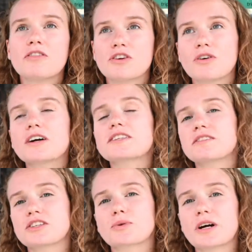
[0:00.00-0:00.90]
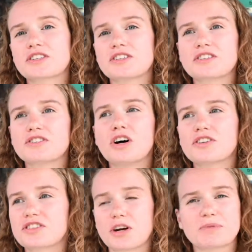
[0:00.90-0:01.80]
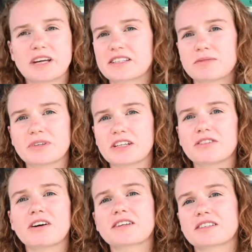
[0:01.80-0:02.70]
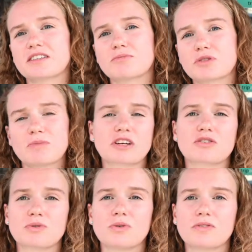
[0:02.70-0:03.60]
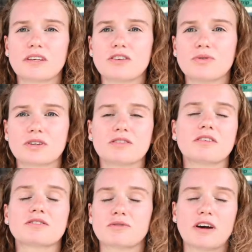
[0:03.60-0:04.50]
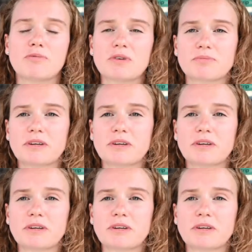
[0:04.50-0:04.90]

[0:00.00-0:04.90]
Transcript: you're asking these questions not to upset somebody, you're asking them to make sure that you can sort of help other